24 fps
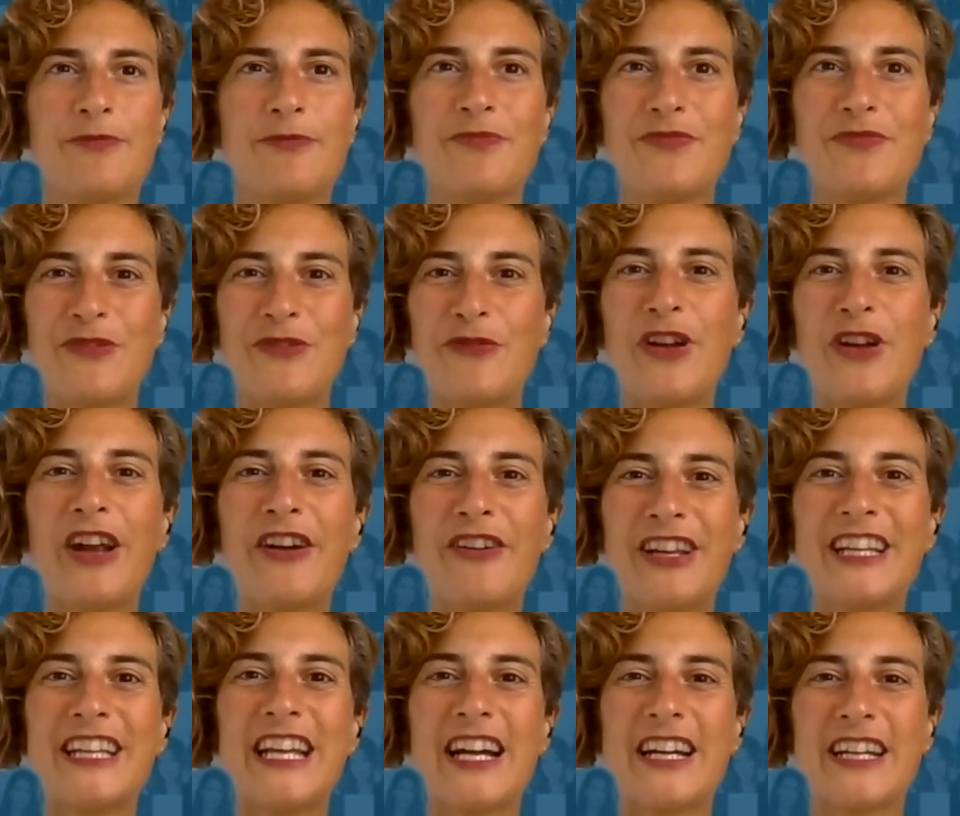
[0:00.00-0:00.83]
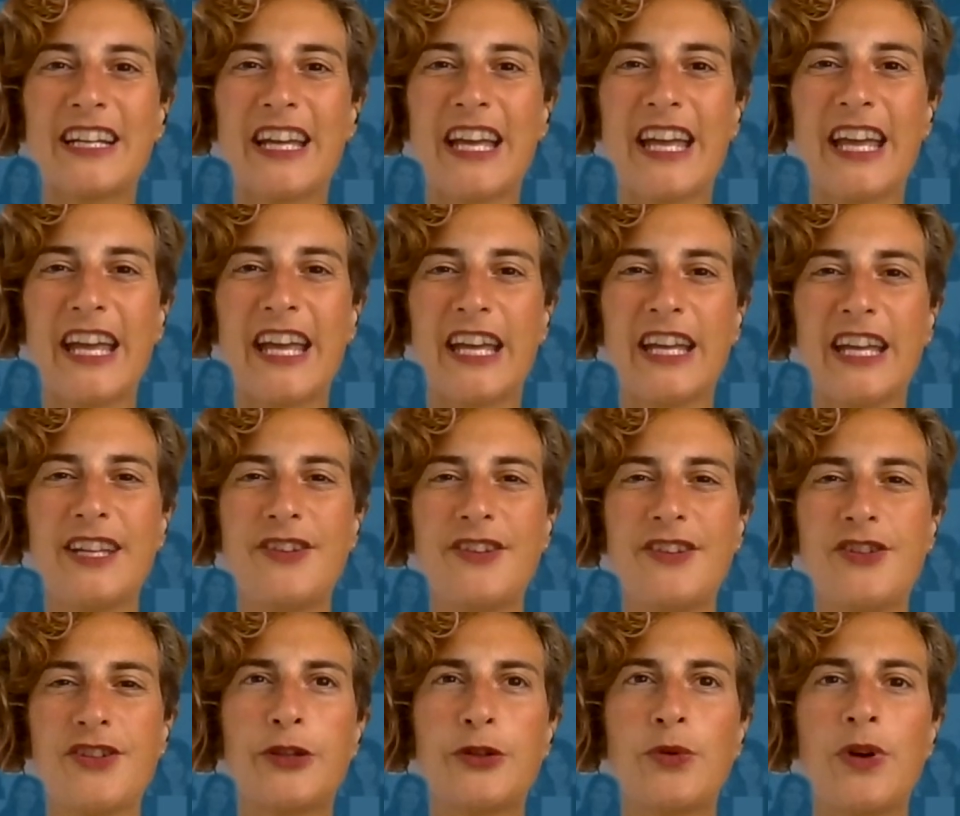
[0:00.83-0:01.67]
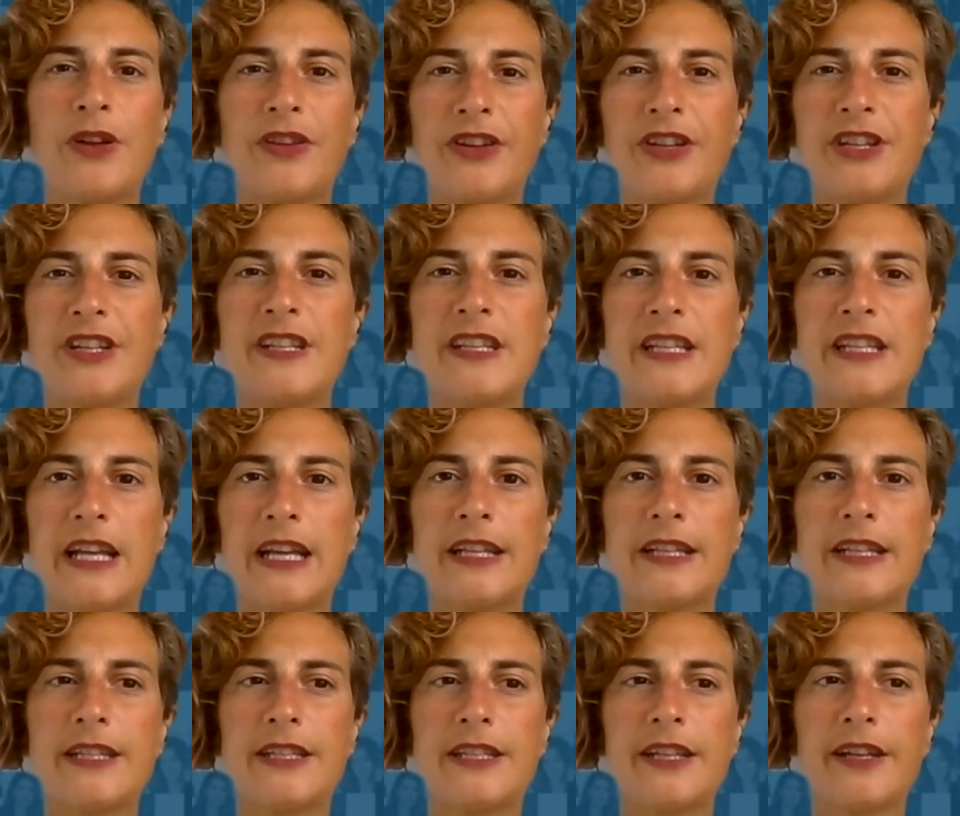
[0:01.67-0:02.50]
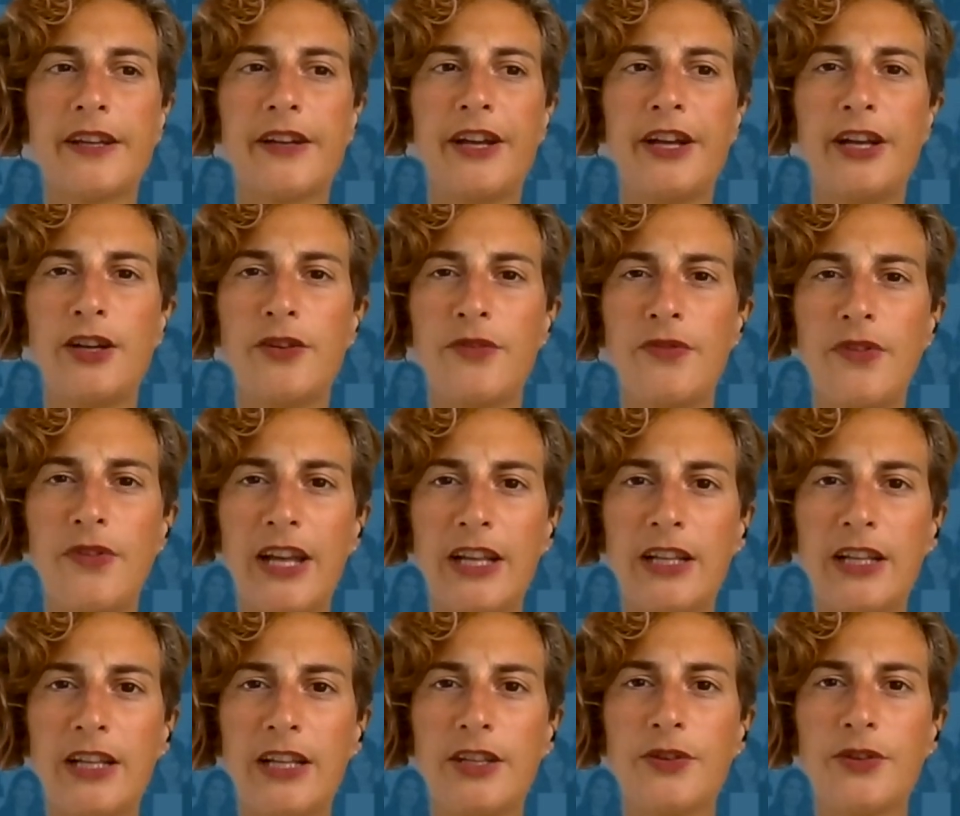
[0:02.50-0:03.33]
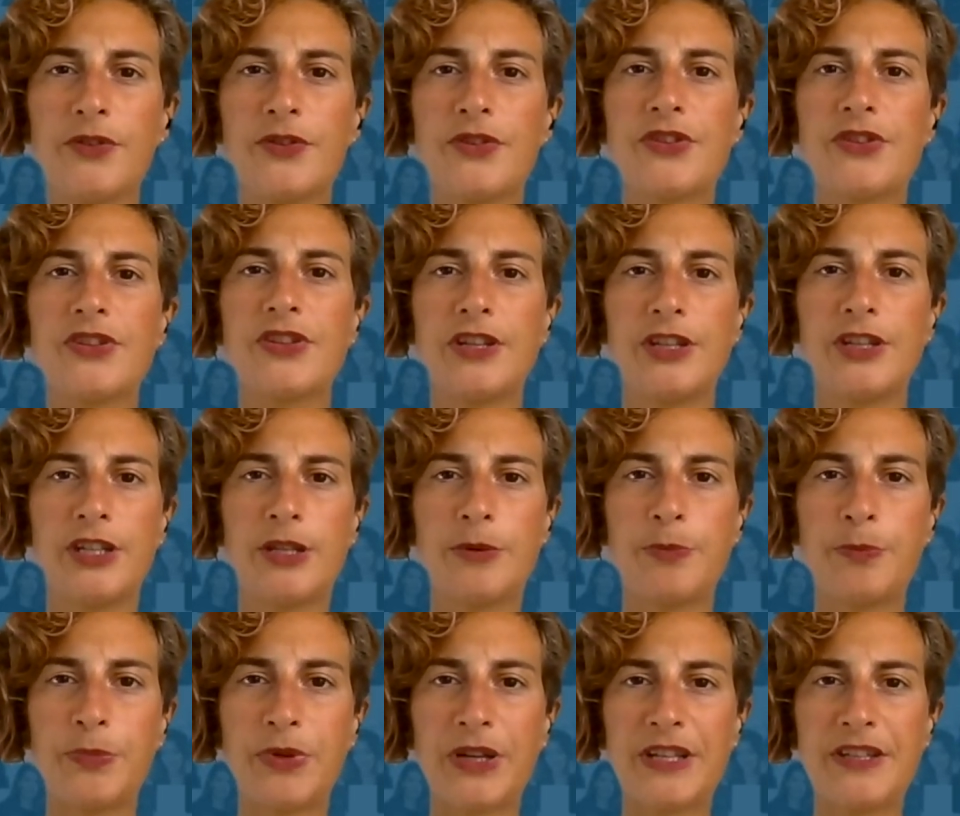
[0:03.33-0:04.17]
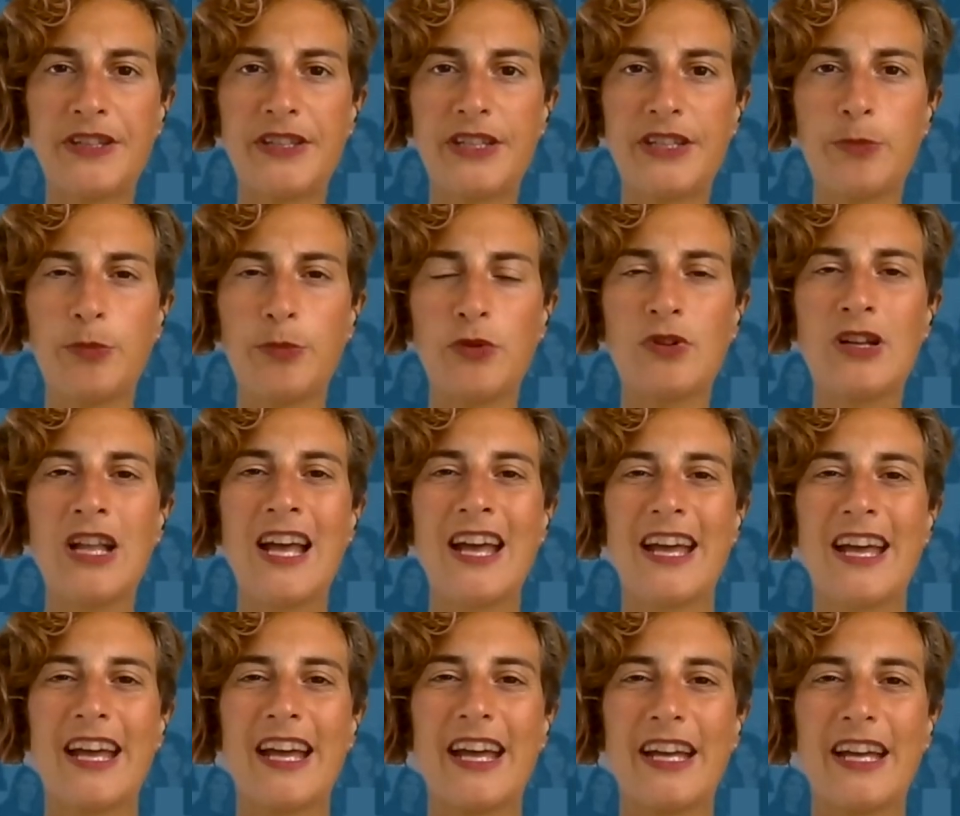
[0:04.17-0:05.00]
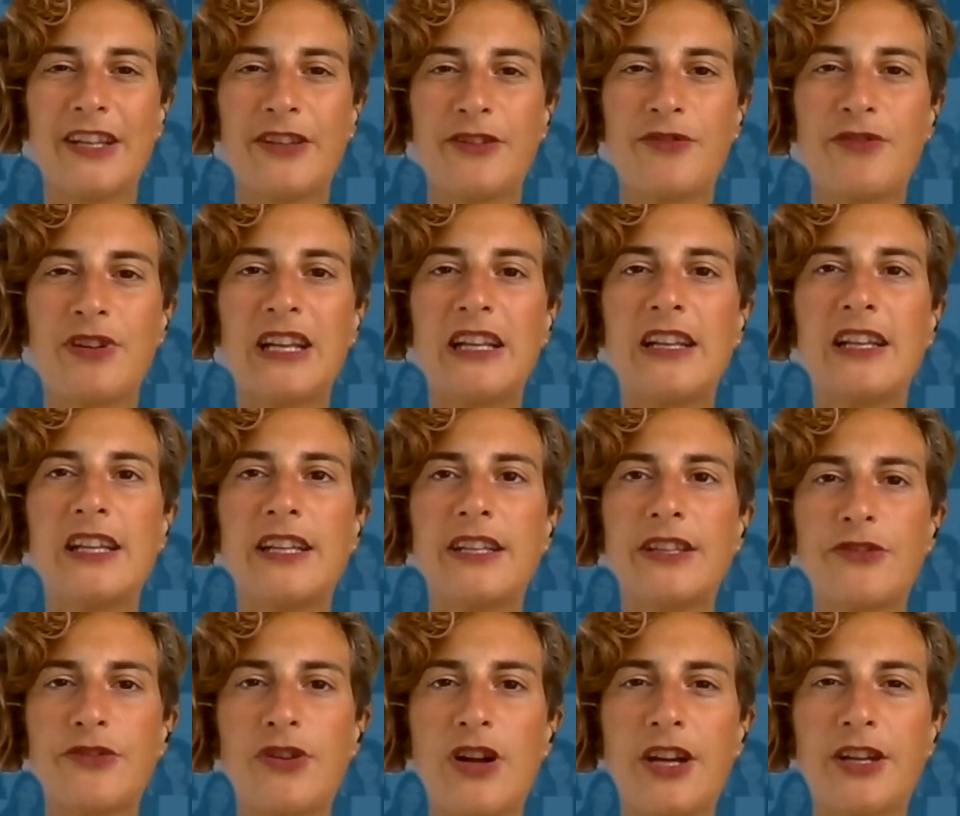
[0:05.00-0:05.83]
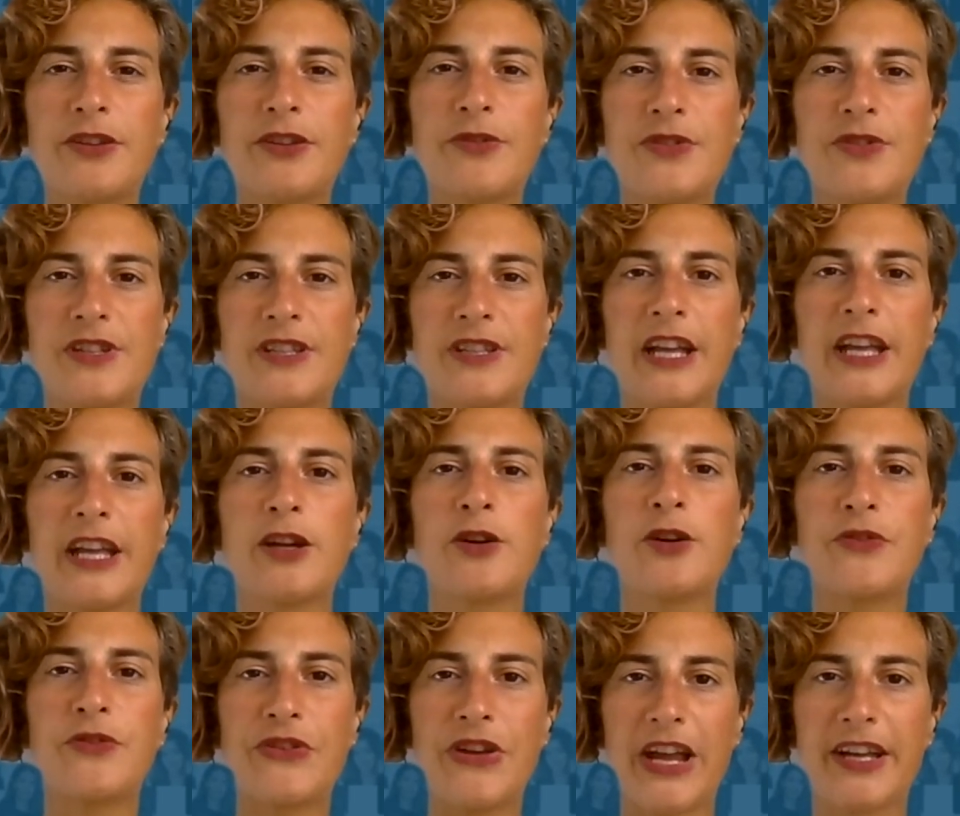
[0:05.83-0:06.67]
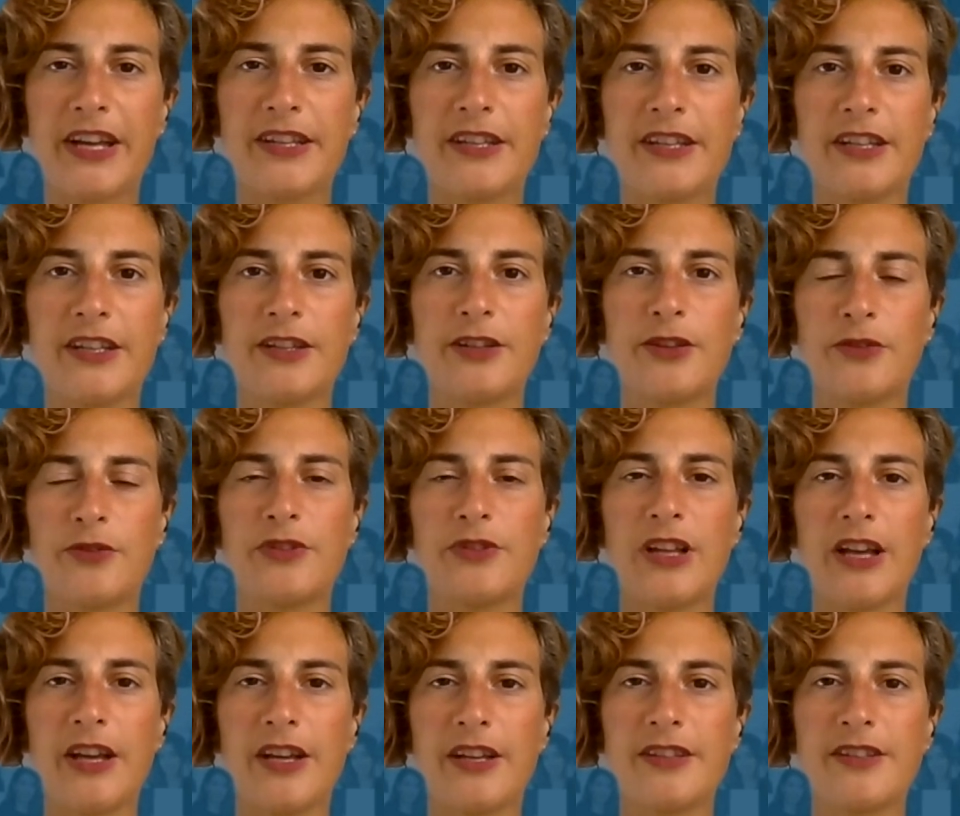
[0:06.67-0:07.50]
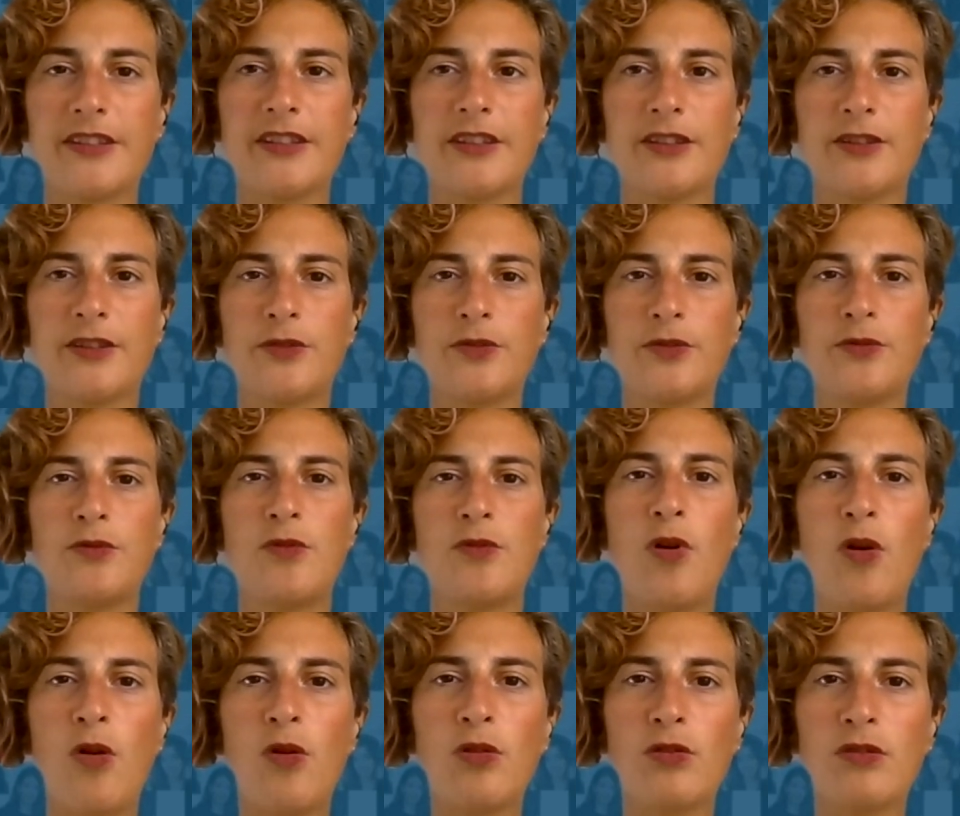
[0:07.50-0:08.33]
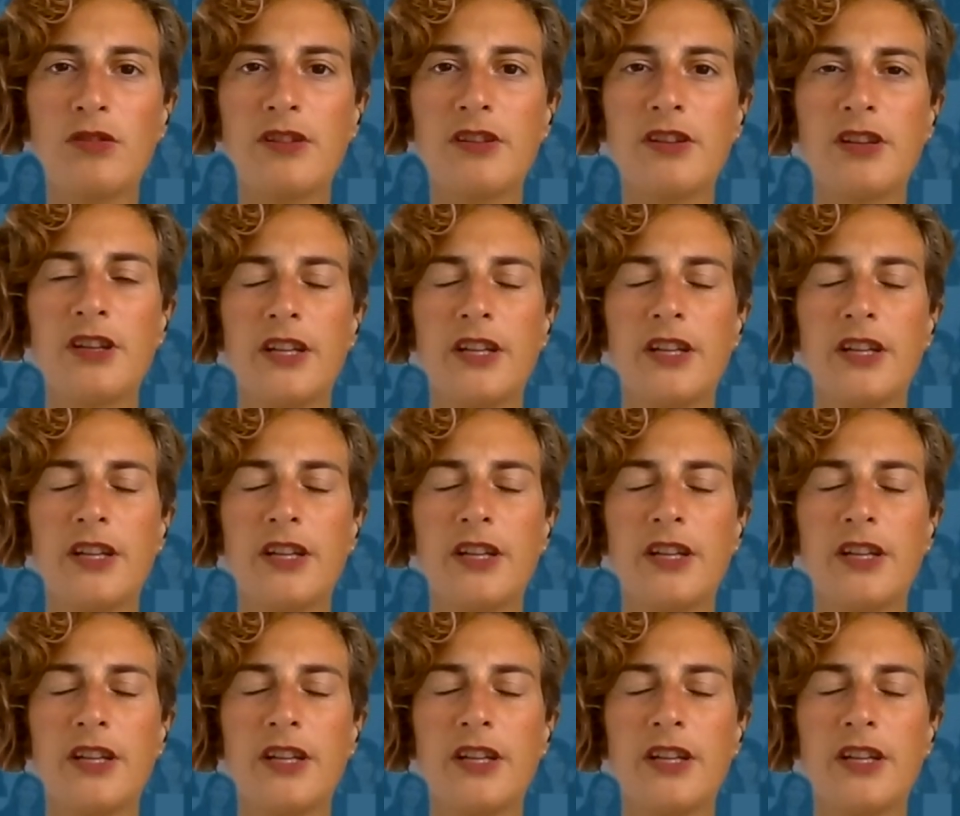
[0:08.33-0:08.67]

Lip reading: very young age to understand her values, her principles, and really try to stay connected to that, to hold